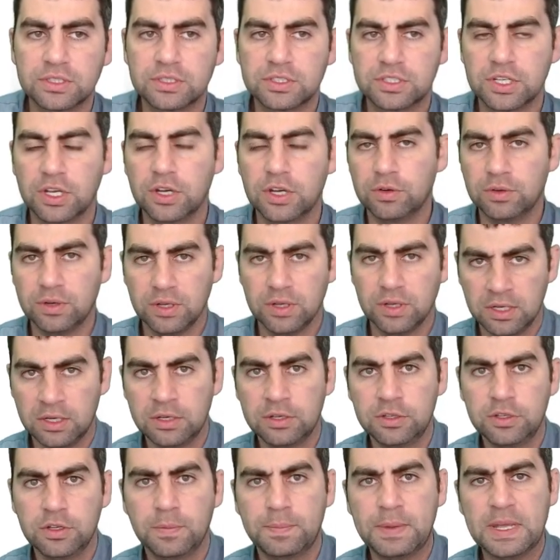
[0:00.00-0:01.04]
So
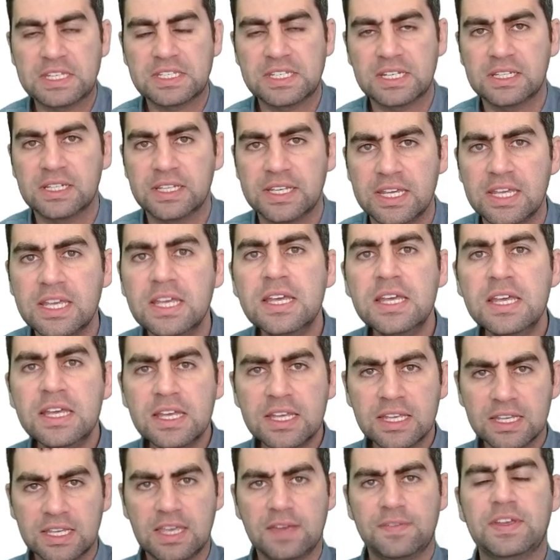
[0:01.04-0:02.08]
you're basically
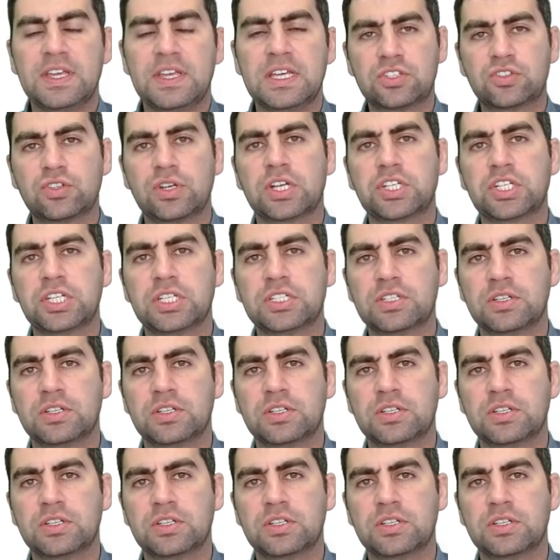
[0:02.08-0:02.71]
giving instructions.